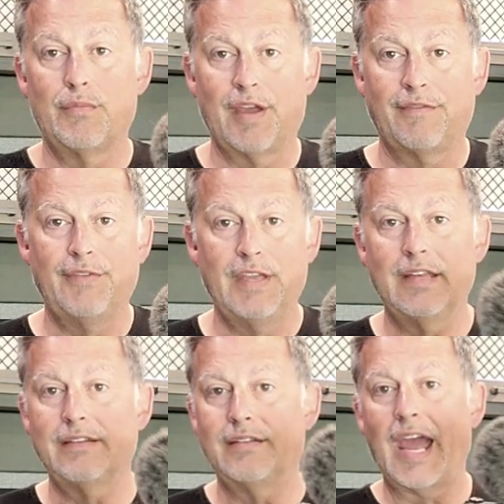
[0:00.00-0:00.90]
my
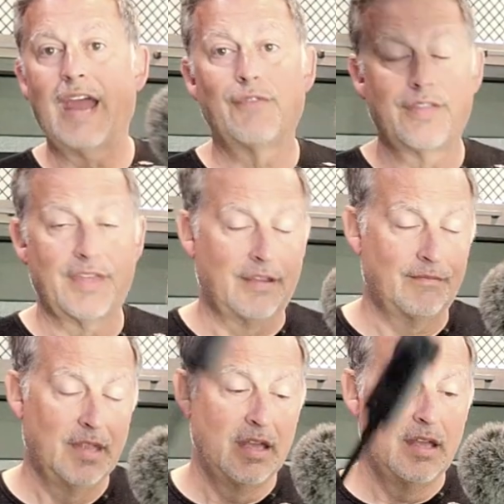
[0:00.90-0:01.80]
feet, everything.
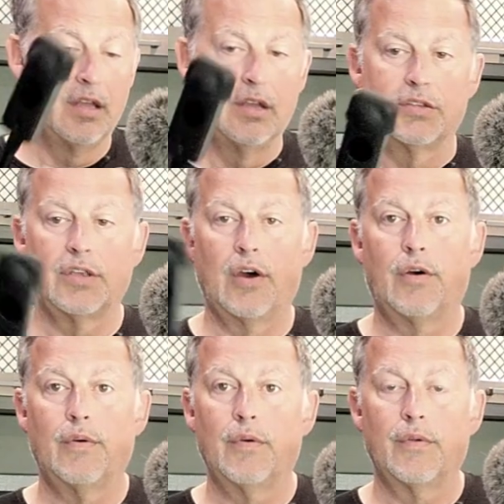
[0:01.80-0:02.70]
So